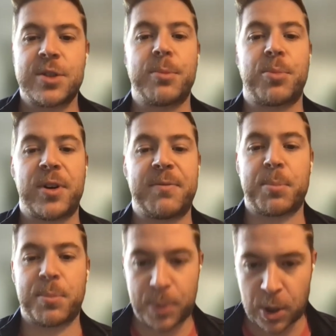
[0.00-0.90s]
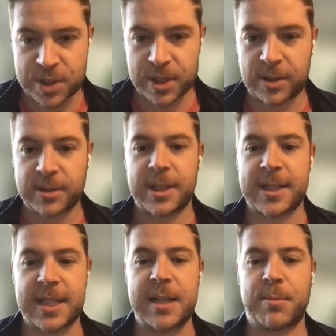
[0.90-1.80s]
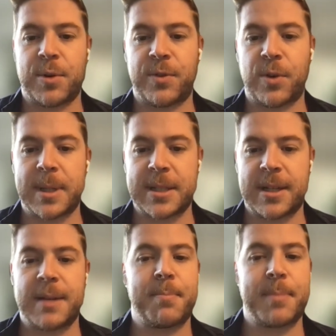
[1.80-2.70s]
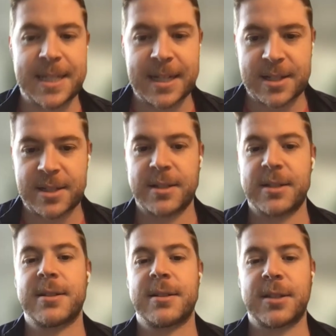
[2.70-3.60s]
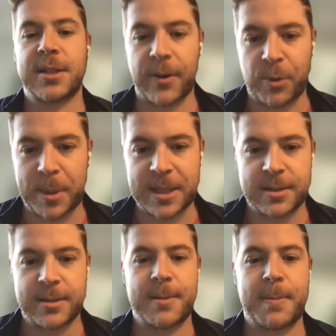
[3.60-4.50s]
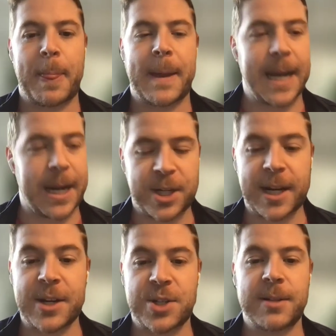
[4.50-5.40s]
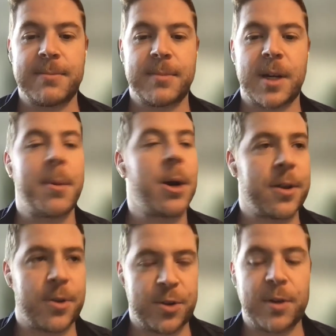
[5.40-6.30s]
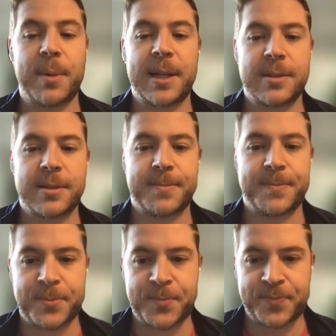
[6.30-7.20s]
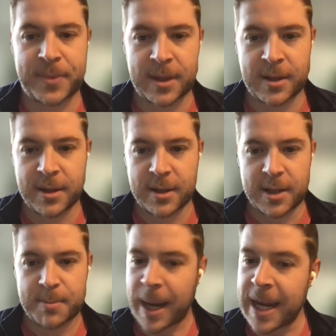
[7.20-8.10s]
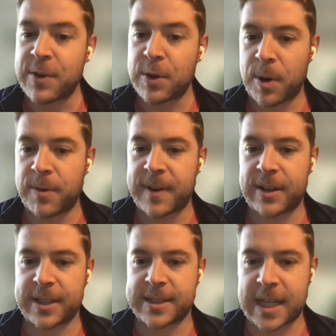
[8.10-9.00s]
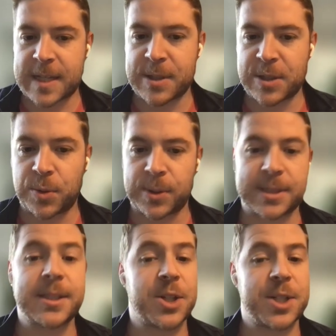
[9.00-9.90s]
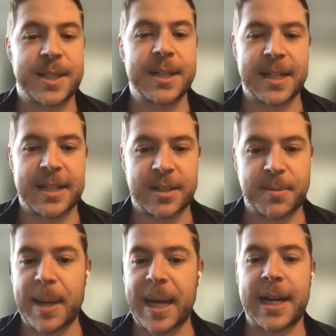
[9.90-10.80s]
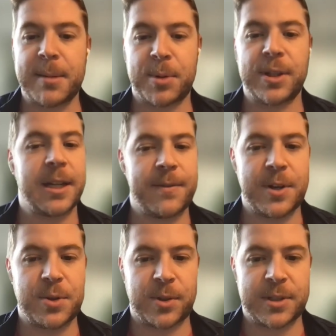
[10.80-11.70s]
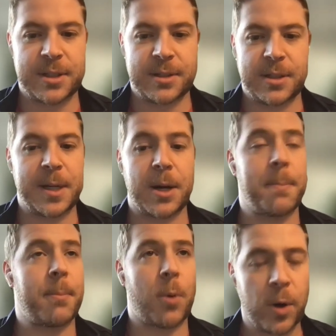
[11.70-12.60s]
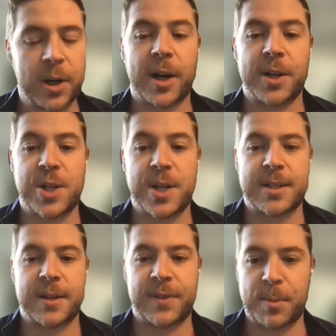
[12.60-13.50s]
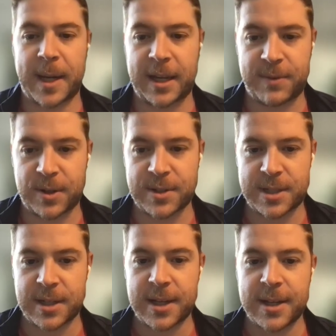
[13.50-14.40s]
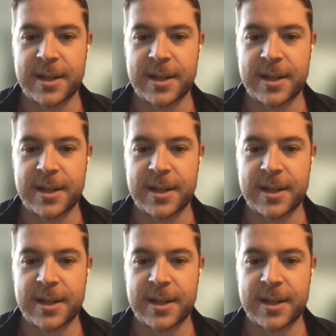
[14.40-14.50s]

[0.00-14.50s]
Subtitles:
to improve personal and team performance in business, government, and education, among other domains. Behavior profiling assessment tools such as the DISC may enable individuals to become more conscious of their behaviors